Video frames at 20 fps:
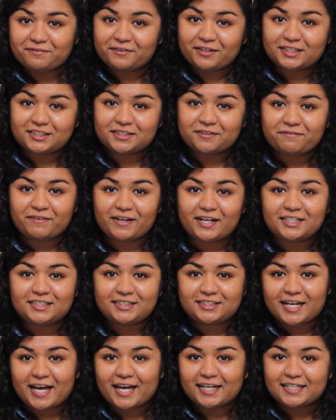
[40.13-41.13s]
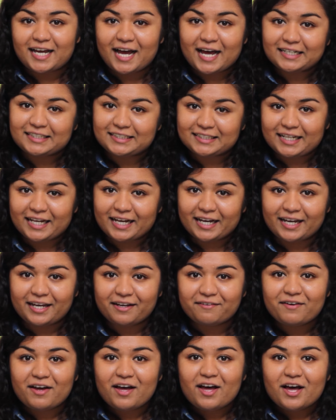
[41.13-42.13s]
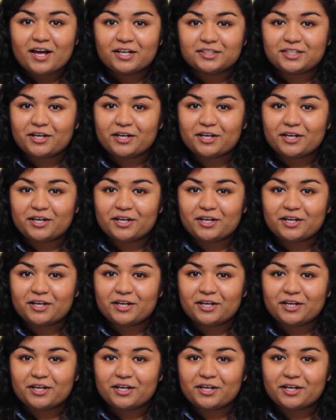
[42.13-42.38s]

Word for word: of footage of fish, dead and alive.